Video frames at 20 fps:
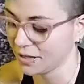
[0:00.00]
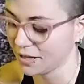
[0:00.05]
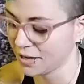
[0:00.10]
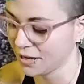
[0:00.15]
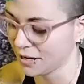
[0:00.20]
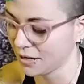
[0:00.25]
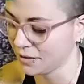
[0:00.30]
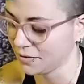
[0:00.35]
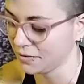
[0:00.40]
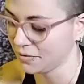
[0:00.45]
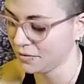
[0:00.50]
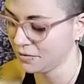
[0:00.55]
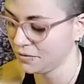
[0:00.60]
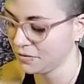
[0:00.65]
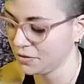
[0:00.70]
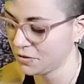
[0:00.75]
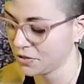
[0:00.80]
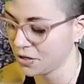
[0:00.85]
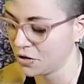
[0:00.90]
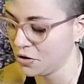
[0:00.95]
I
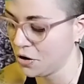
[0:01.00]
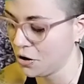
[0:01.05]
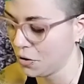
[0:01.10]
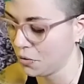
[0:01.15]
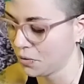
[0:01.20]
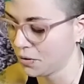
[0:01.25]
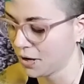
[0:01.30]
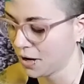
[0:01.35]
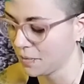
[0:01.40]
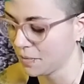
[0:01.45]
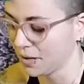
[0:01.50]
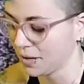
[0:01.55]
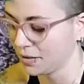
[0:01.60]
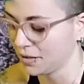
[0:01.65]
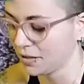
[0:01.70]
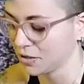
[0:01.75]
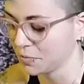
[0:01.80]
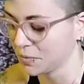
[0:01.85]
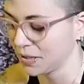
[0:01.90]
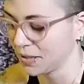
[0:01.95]
just said, no, I'm not a
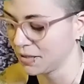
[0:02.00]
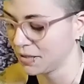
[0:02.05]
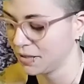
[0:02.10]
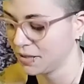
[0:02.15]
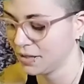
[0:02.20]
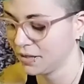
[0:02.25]
lesbian.